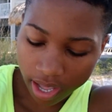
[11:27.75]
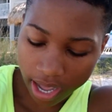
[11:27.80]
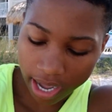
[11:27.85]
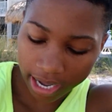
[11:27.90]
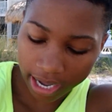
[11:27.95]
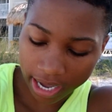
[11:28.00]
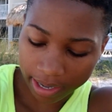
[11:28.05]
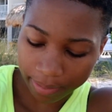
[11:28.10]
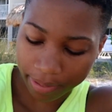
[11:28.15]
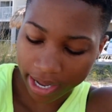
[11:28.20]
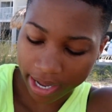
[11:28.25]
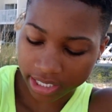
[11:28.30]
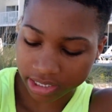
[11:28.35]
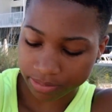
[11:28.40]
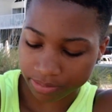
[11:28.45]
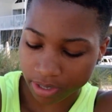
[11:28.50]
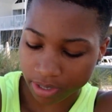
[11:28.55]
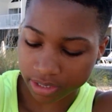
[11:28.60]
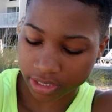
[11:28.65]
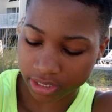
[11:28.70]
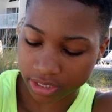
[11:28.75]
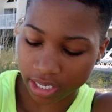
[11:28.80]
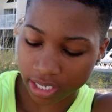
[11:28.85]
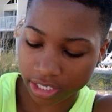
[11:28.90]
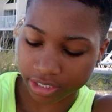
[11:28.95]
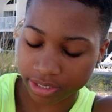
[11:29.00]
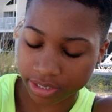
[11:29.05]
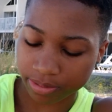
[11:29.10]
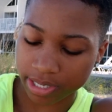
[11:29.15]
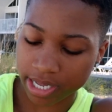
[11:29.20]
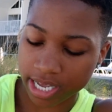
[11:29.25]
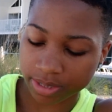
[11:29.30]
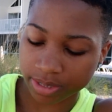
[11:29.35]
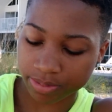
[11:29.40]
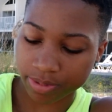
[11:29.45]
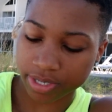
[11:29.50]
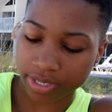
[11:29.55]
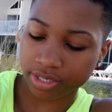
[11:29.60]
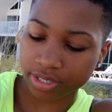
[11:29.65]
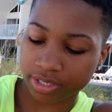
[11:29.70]
I got a basketball scholarship last
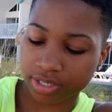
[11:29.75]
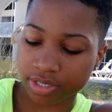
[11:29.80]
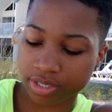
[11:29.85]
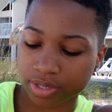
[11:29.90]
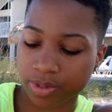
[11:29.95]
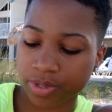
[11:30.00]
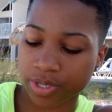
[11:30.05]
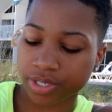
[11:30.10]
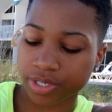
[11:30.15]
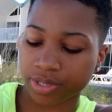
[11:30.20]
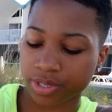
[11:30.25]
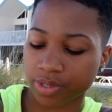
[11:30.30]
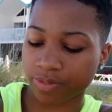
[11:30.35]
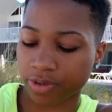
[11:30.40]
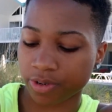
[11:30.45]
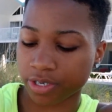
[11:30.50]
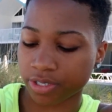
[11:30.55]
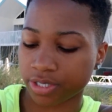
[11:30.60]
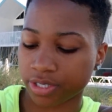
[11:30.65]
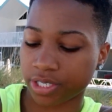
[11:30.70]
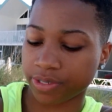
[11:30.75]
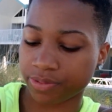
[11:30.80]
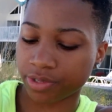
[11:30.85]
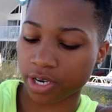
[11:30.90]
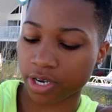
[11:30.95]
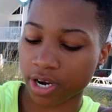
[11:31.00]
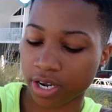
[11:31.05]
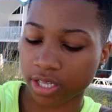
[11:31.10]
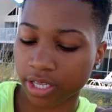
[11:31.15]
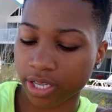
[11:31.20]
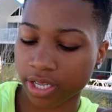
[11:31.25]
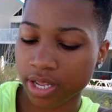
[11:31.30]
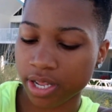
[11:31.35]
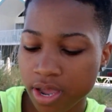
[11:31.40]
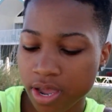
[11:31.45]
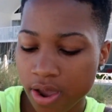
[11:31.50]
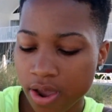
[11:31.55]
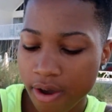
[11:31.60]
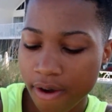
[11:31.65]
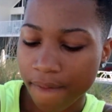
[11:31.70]
minute to Queen's University of Charlotte.
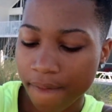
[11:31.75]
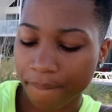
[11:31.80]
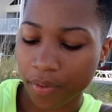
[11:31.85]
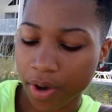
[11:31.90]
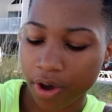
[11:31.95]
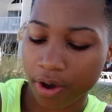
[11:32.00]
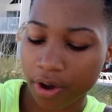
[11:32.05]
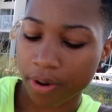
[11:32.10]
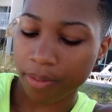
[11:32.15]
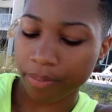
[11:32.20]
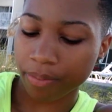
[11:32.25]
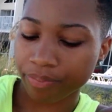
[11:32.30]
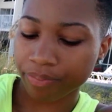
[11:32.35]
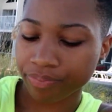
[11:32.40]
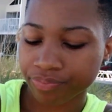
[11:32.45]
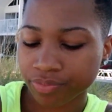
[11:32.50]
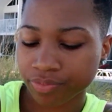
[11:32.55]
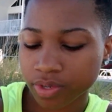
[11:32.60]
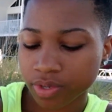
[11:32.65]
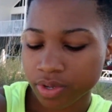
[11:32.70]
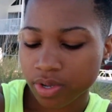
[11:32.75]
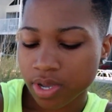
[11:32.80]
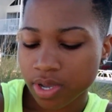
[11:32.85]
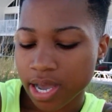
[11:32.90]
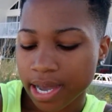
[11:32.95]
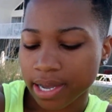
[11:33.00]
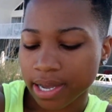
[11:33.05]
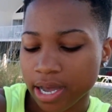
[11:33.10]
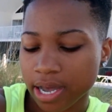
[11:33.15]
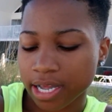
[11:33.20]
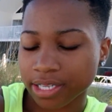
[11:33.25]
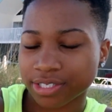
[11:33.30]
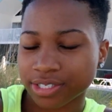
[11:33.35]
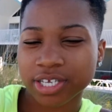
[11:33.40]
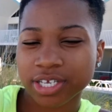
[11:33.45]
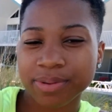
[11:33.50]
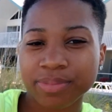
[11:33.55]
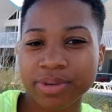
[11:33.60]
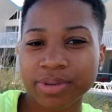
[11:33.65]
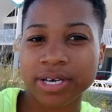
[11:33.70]
I
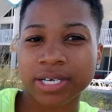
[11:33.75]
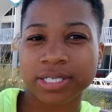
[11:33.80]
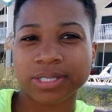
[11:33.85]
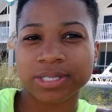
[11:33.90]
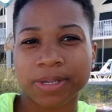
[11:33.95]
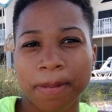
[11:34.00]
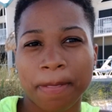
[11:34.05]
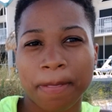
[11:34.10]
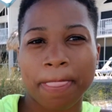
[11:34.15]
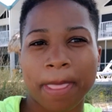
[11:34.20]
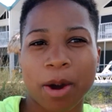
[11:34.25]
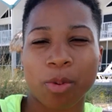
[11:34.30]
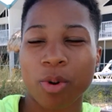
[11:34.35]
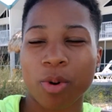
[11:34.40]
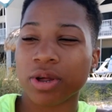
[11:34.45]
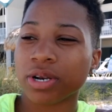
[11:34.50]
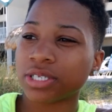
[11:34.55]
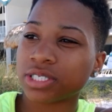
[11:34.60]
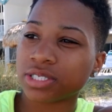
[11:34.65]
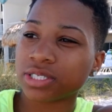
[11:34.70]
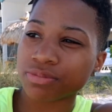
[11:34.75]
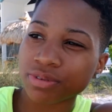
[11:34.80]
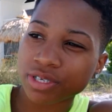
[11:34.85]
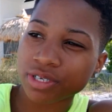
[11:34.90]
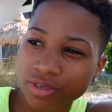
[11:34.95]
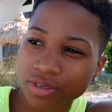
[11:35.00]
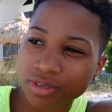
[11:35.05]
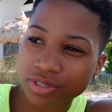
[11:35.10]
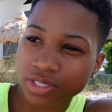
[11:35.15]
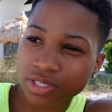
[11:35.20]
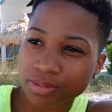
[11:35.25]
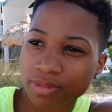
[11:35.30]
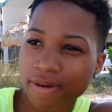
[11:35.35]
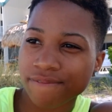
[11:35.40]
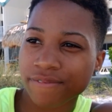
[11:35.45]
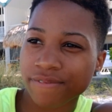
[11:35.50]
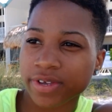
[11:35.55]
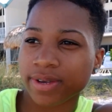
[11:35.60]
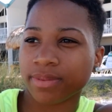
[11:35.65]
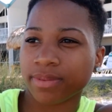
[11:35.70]
took it because I wanted to be close to my
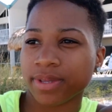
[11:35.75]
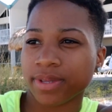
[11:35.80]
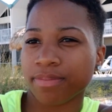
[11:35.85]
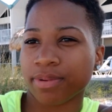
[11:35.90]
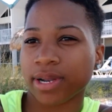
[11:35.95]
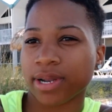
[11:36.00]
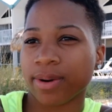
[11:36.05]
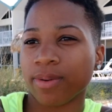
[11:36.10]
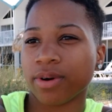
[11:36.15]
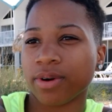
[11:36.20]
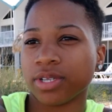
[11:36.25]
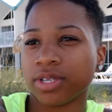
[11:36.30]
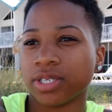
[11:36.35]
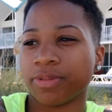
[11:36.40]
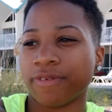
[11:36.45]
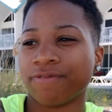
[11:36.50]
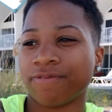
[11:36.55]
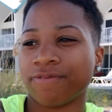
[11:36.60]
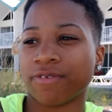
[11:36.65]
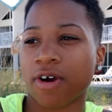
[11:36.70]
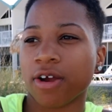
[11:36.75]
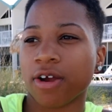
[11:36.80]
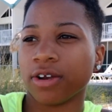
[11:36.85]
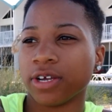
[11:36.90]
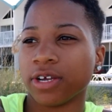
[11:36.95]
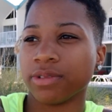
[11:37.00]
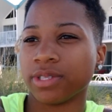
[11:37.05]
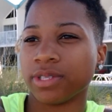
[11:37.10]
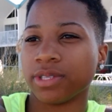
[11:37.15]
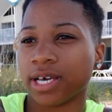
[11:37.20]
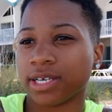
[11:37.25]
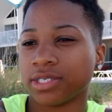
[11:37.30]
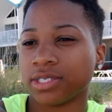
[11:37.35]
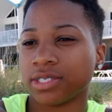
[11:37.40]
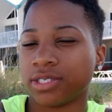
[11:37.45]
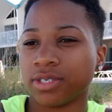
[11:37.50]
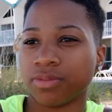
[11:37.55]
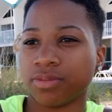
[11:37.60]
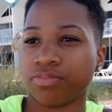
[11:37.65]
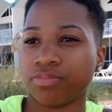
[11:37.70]
family, but I wanted to be far enough that I could
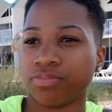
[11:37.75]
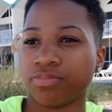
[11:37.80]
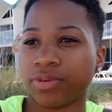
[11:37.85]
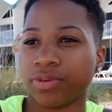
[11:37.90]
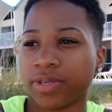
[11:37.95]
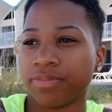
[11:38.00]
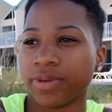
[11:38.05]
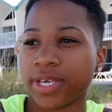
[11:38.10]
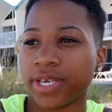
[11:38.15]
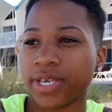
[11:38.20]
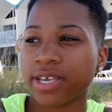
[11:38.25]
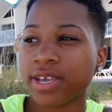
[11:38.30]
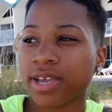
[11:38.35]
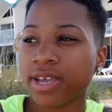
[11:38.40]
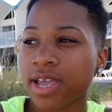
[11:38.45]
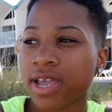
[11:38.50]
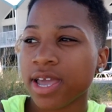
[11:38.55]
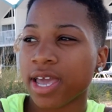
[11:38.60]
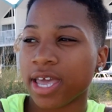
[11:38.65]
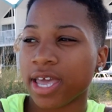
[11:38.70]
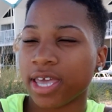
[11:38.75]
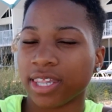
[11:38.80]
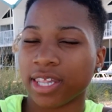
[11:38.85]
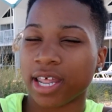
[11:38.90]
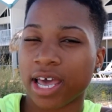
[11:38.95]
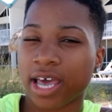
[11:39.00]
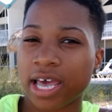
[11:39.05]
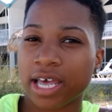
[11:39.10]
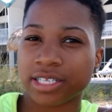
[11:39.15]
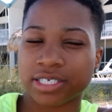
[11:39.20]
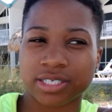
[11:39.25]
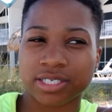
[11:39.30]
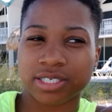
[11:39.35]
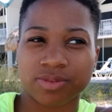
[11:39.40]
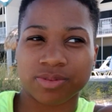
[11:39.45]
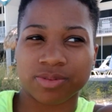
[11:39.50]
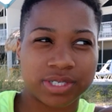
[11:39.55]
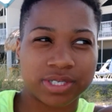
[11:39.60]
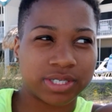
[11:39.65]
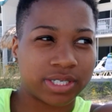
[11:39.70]
still be me. And then I had just
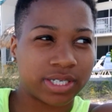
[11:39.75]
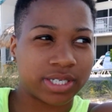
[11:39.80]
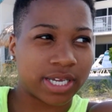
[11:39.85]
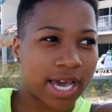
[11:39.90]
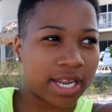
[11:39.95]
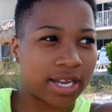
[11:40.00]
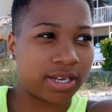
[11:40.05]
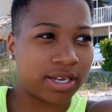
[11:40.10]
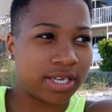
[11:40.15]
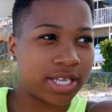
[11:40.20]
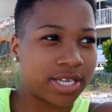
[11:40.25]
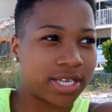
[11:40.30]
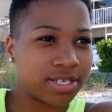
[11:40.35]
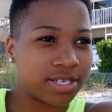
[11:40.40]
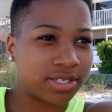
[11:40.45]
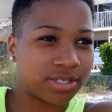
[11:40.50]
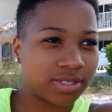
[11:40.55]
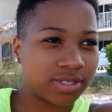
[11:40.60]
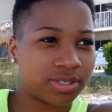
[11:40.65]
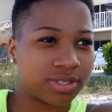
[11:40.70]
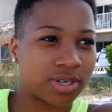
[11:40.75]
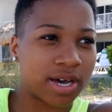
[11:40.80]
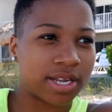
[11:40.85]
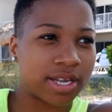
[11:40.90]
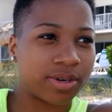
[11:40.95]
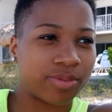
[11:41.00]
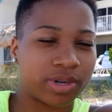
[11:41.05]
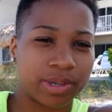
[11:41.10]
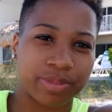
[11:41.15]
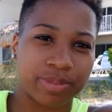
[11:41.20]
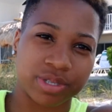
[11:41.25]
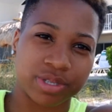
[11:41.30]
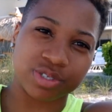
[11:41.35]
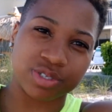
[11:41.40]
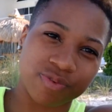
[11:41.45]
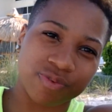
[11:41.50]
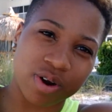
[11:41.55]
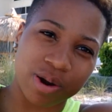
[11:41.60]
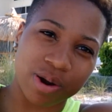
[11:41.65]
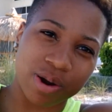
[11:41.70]
recently had a niece, so I didn't want to be
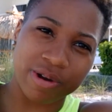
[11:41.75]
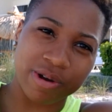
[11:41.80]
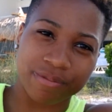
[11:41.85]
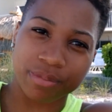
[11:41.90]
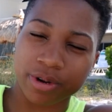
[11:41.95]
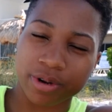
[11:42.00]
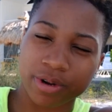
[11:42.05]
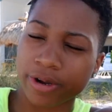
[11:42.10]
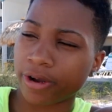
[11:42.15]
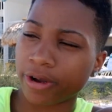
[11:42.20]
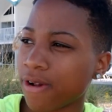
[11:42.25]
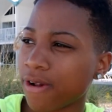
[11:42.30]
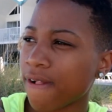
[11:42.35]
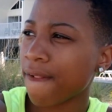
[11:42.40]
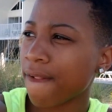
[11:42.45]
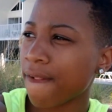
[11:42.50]
too far away from her.